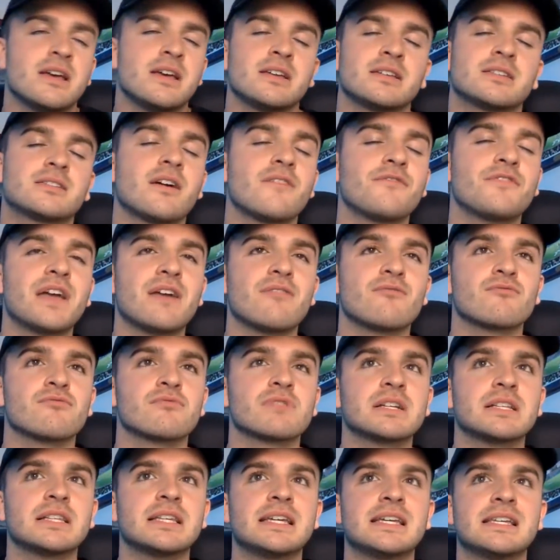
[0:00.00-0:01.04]
stuff that
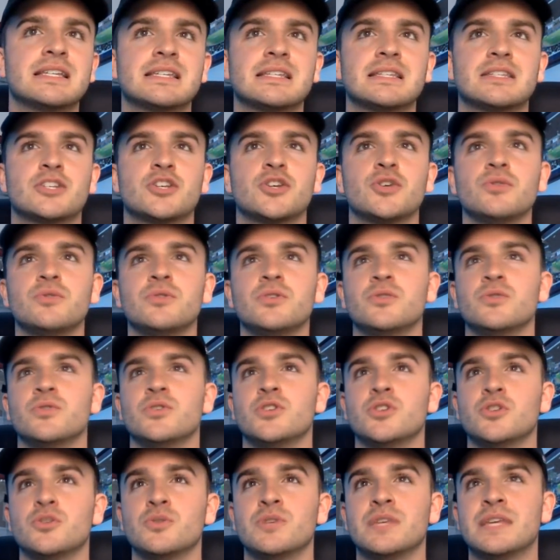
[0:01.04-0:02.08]
really isn't too
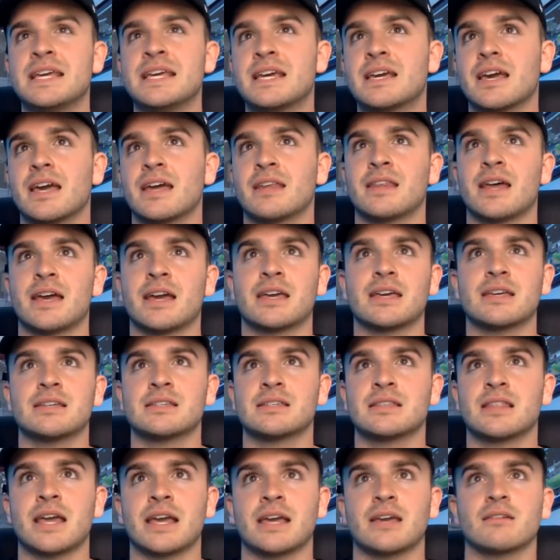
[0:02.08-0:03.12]
unique and like
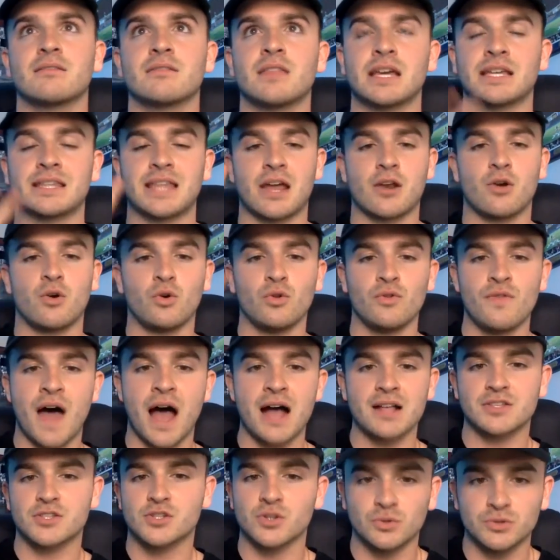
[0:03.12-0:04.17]
isn't like that whole
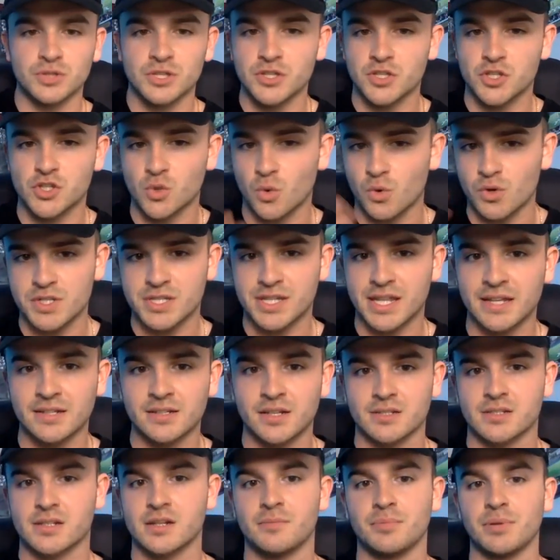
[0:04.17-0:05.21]
not sold in stores thing
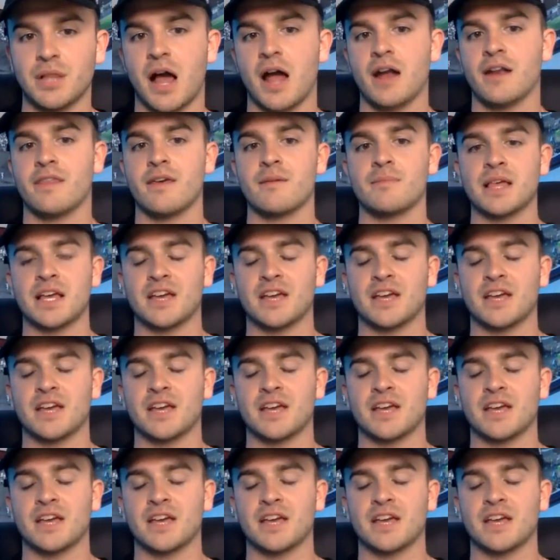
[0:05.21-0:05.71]
doesn't apply to them.